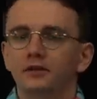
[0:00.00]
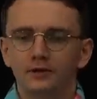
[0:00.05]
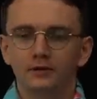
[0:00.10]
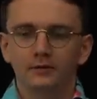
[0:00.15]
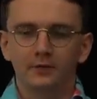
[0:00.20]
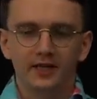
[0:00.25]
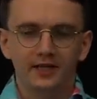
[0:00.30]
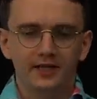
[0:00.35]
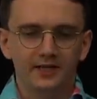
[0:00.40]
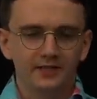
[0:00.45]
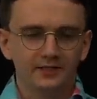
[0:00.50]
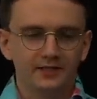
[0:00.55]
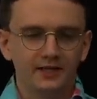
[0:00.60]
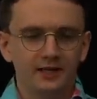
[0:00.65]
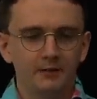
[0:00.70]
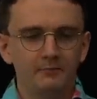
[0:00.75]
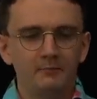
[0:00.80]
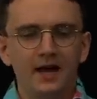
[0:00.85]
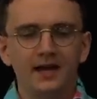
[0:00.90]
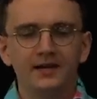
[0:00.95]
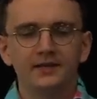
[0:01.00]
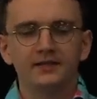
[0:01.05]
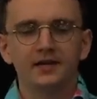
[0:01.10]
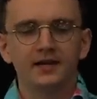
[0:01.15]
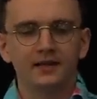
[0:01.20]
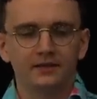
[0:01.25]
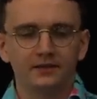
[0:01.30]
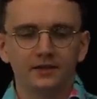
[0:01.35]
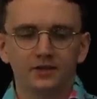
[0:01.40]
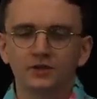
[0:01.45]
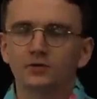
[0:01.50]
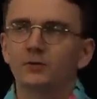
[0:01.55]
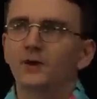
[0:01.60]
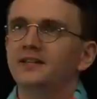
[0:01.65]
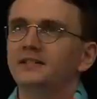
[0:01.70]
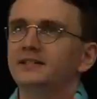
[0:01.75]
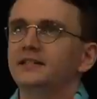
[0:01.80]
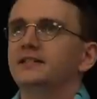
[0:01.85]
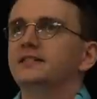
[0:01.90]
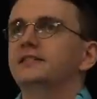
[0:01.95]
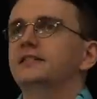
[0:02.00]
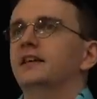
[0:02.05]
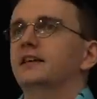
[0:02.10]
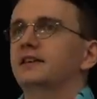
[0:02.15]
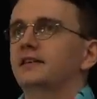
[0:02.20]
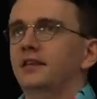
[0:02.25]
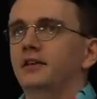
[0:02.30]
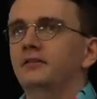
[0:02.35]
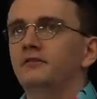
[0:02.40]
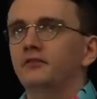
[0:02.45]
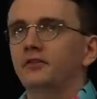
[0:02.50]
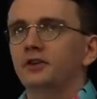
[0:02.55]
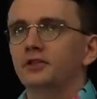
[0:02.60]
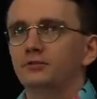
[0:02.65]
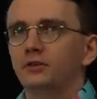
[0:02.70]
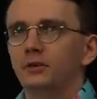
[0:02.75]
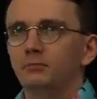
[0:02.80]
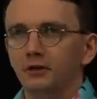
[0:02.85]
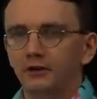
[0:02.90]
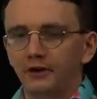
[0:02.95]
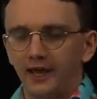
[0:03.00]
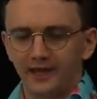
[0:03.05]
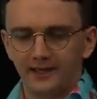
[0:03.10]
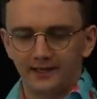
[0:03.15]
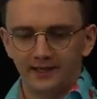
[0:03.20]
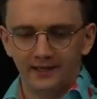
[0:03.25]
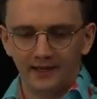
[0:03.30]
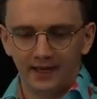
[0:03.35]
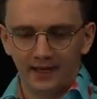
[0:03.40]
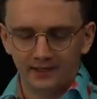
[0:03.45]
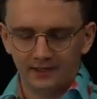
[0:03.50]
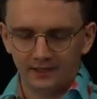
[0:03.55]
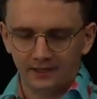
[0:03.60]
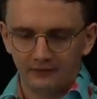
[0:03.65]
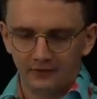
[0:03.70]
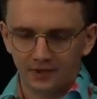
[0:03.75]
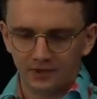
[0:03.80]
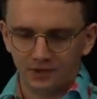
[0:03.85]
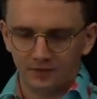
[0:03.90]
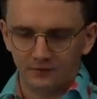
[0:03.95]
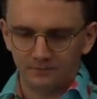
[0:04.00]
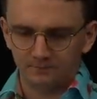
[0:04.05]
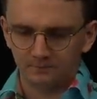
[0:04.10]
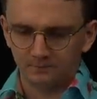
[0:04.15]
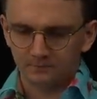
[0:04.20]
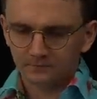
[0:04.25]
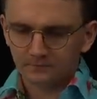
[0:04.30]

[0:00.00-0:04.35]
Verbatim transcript: who is commanding the 26th Infantry Brigade in 9th Division,